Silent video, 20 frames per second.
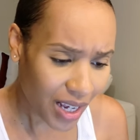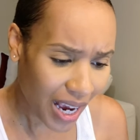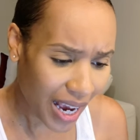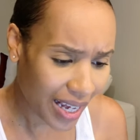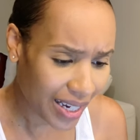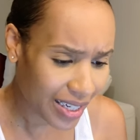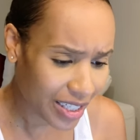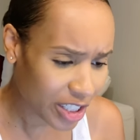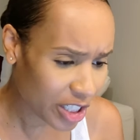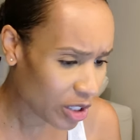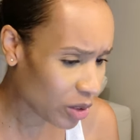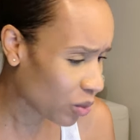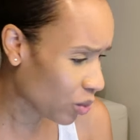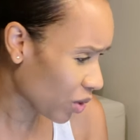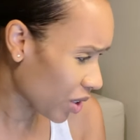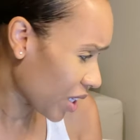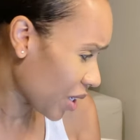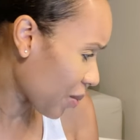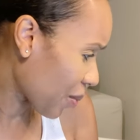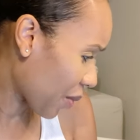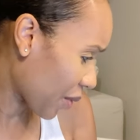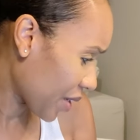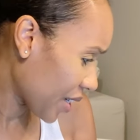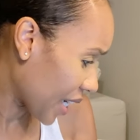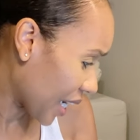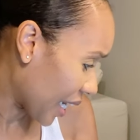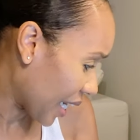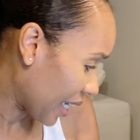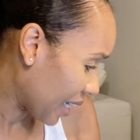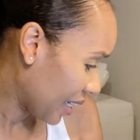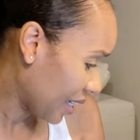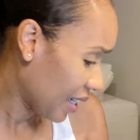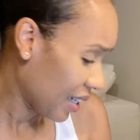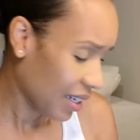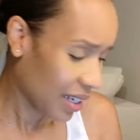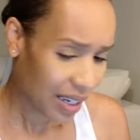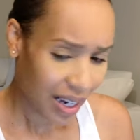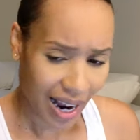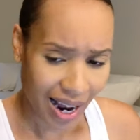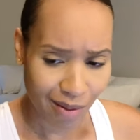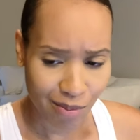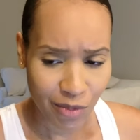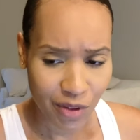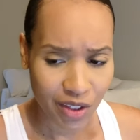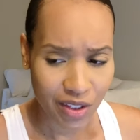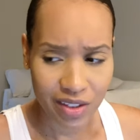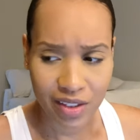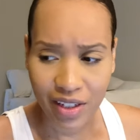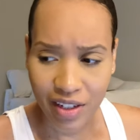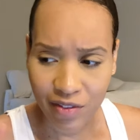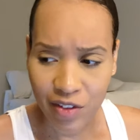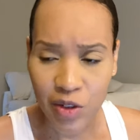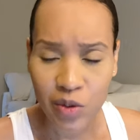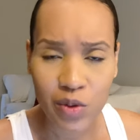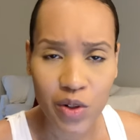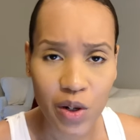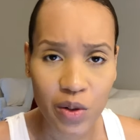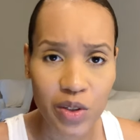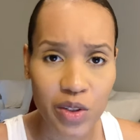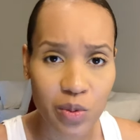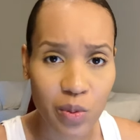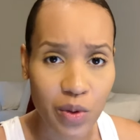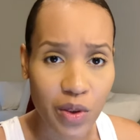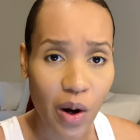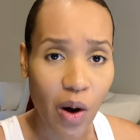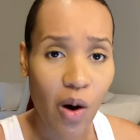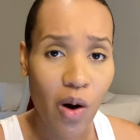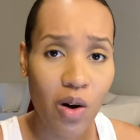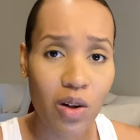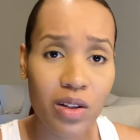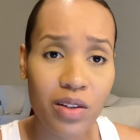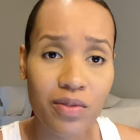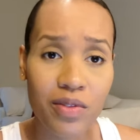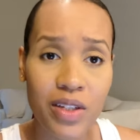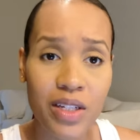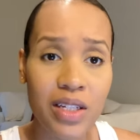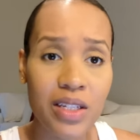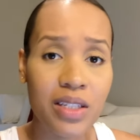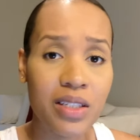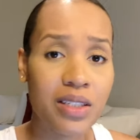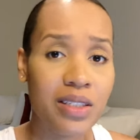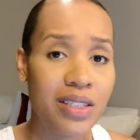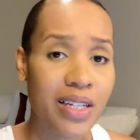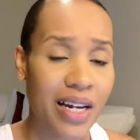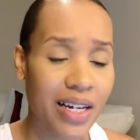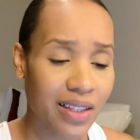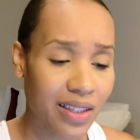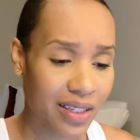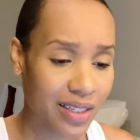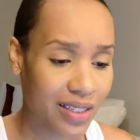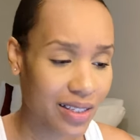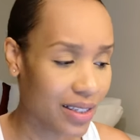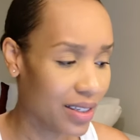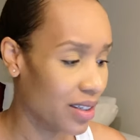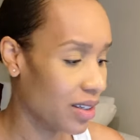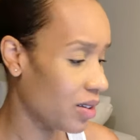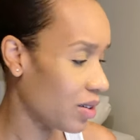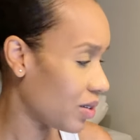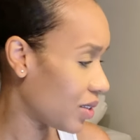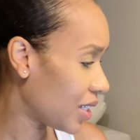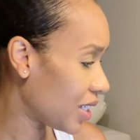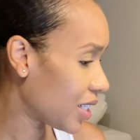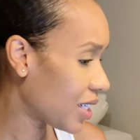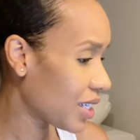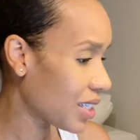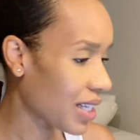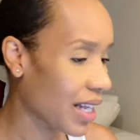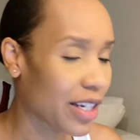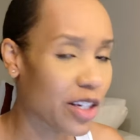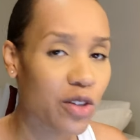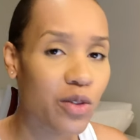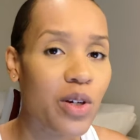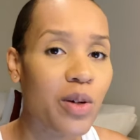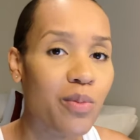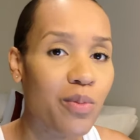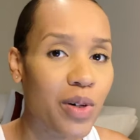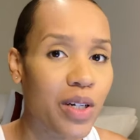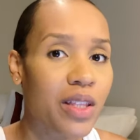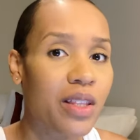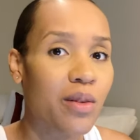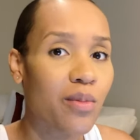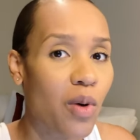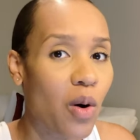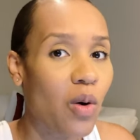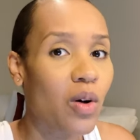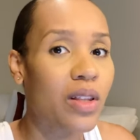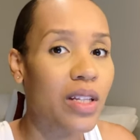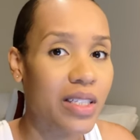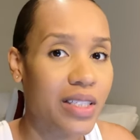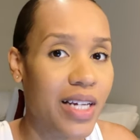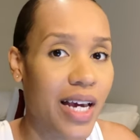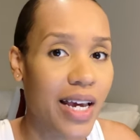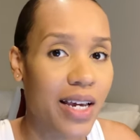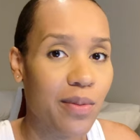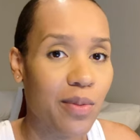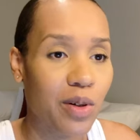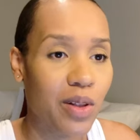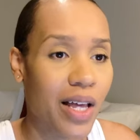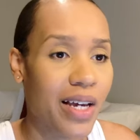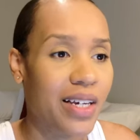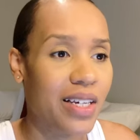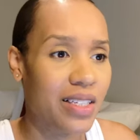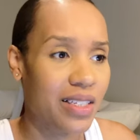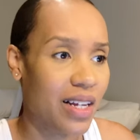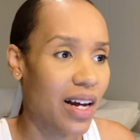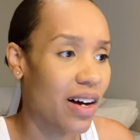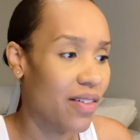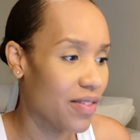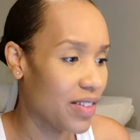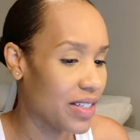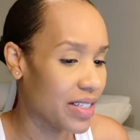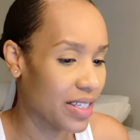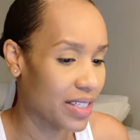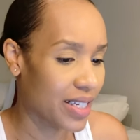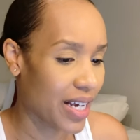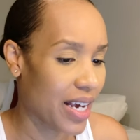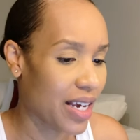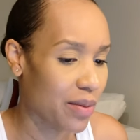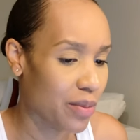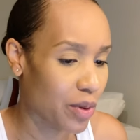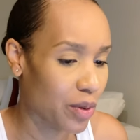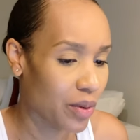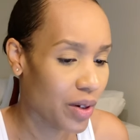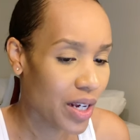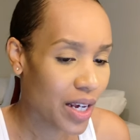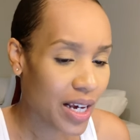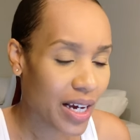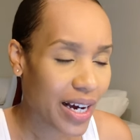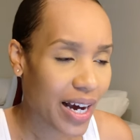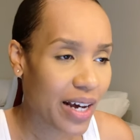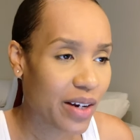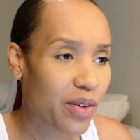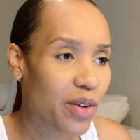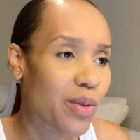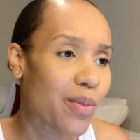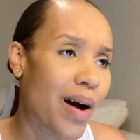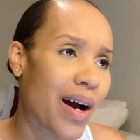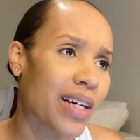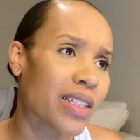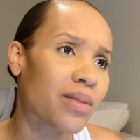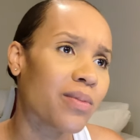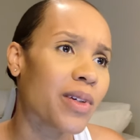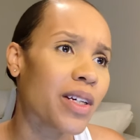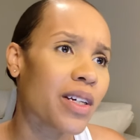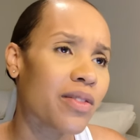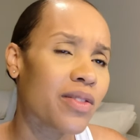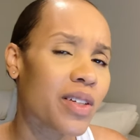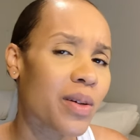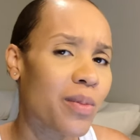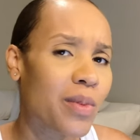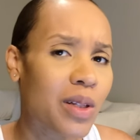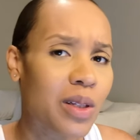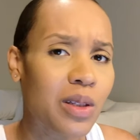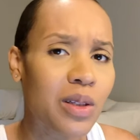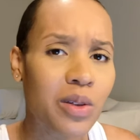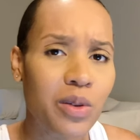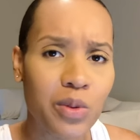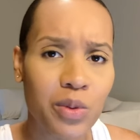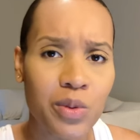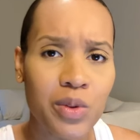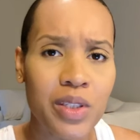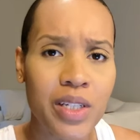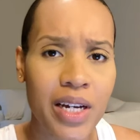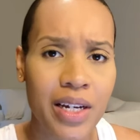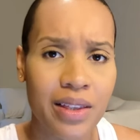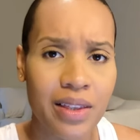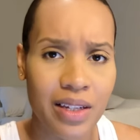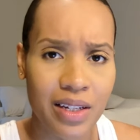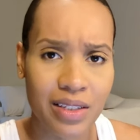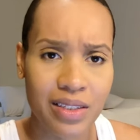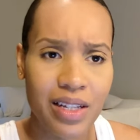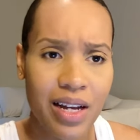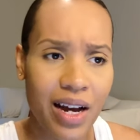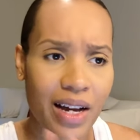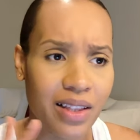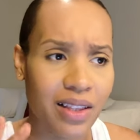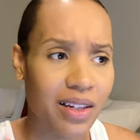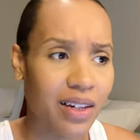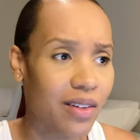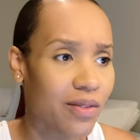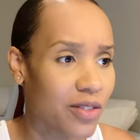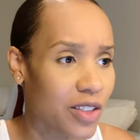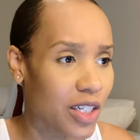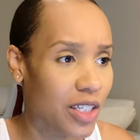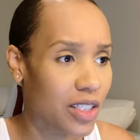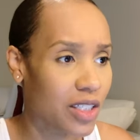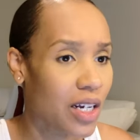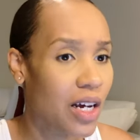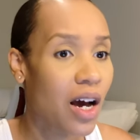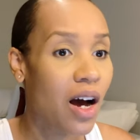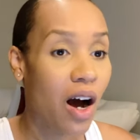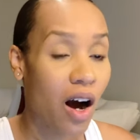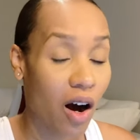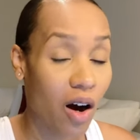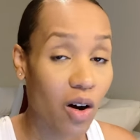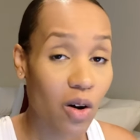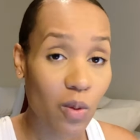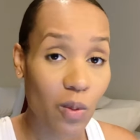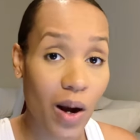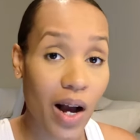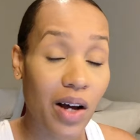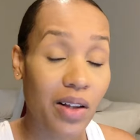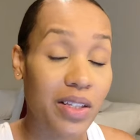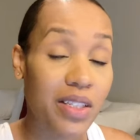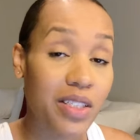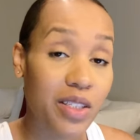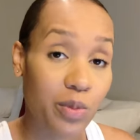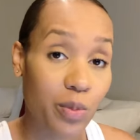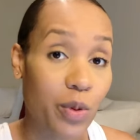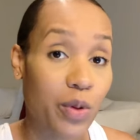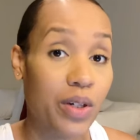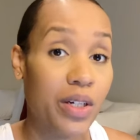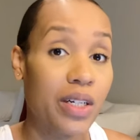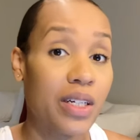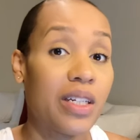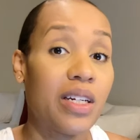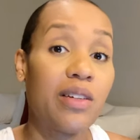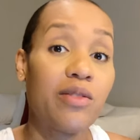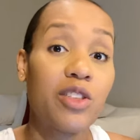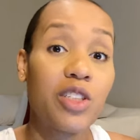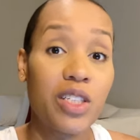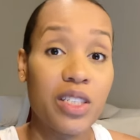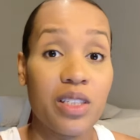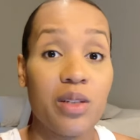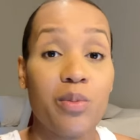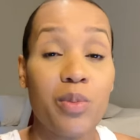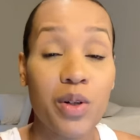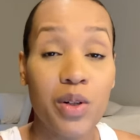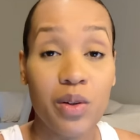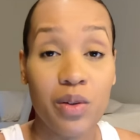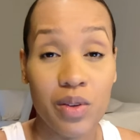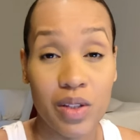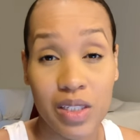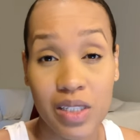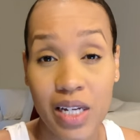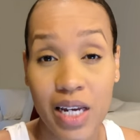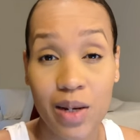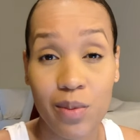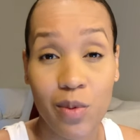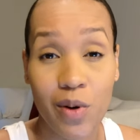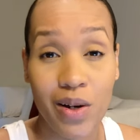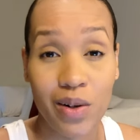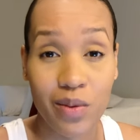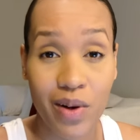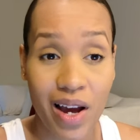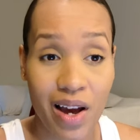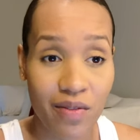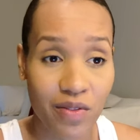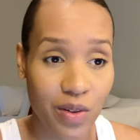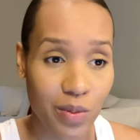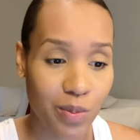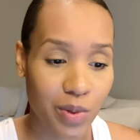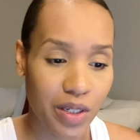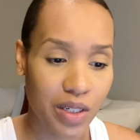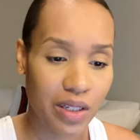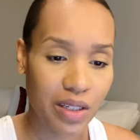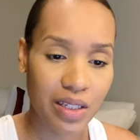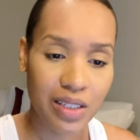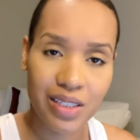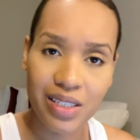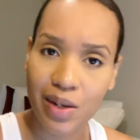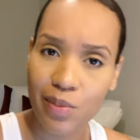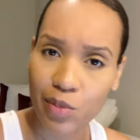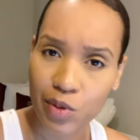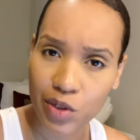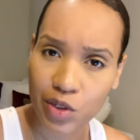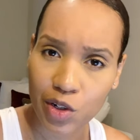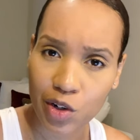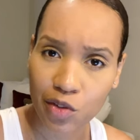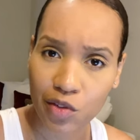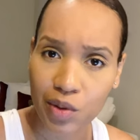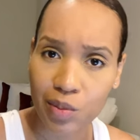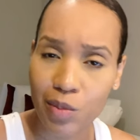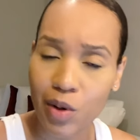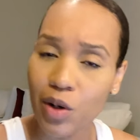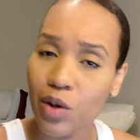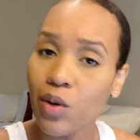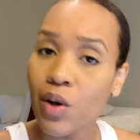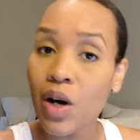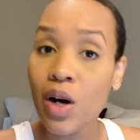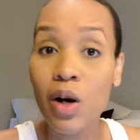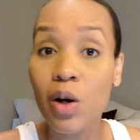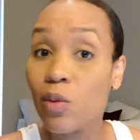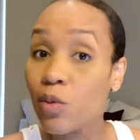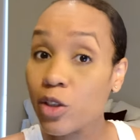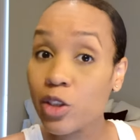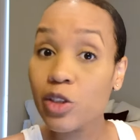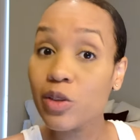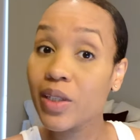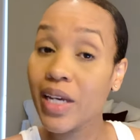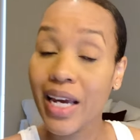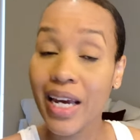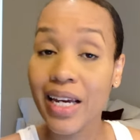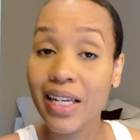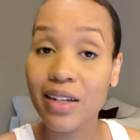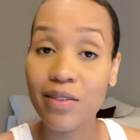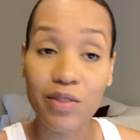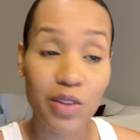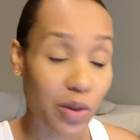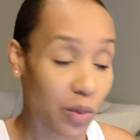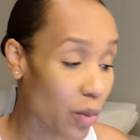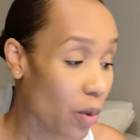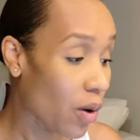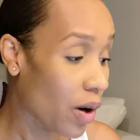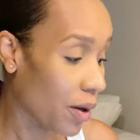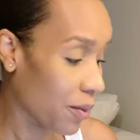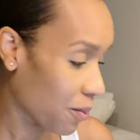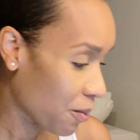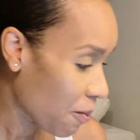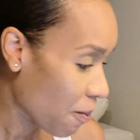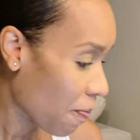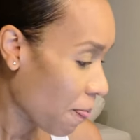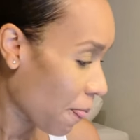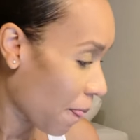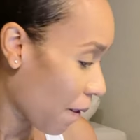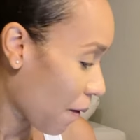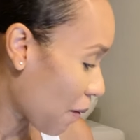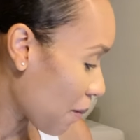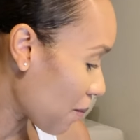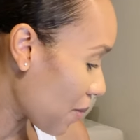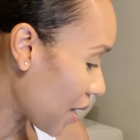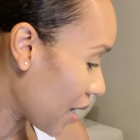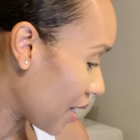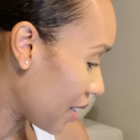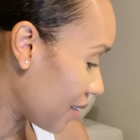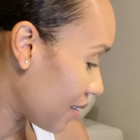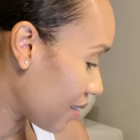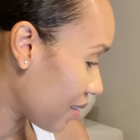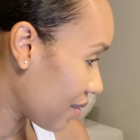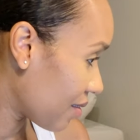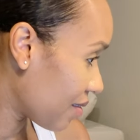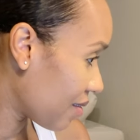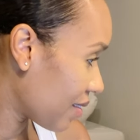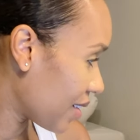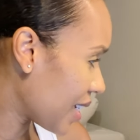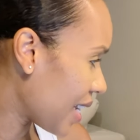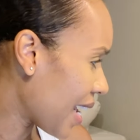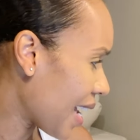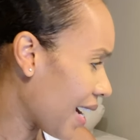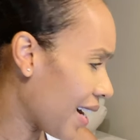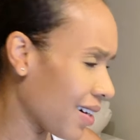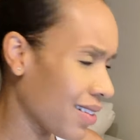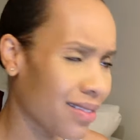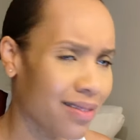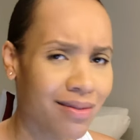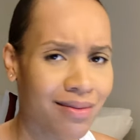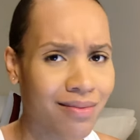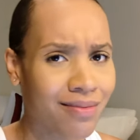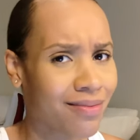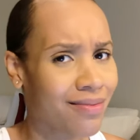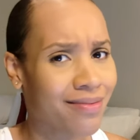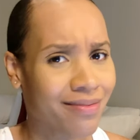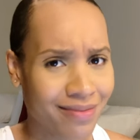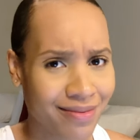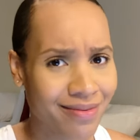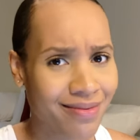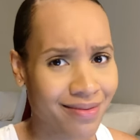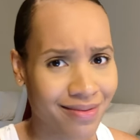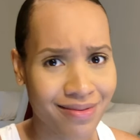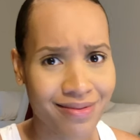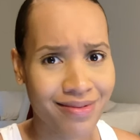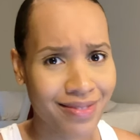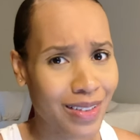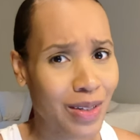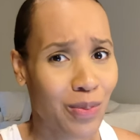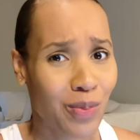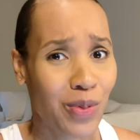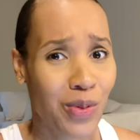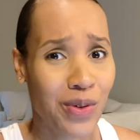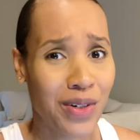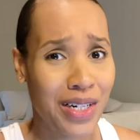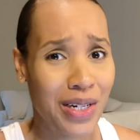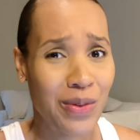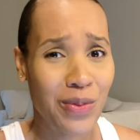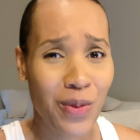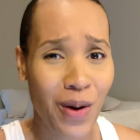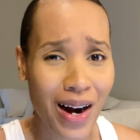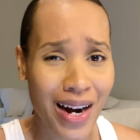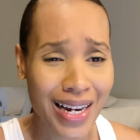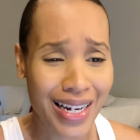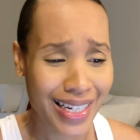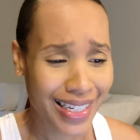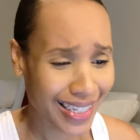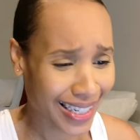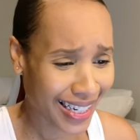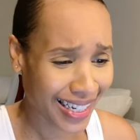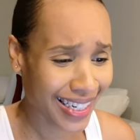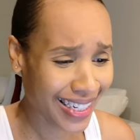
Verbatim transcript: And it's just really pretty. I'm if you notice with all of these stainless steel dishes, like you can put them on the table, like it's oven to table. Kind of reminds me of some of the Le Creuset things that I love just oh wow, this is pretty enough just to put on the table. I don't have to put in a separate serving bowl, which you can if you want. But yeah, pretty, right?